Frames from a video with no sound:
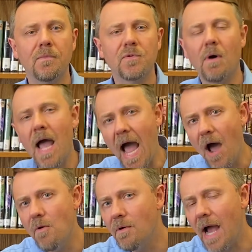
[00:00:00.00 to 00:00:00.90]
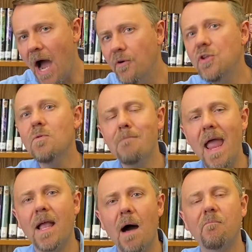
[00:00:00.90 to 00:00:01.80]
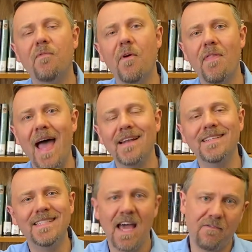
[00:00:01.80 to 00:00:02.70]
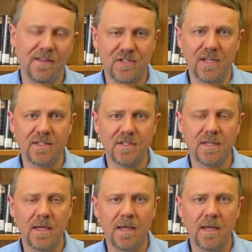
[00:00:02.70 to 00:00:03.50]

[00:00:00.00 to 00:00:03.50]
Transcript: So how do you make up for that deficit?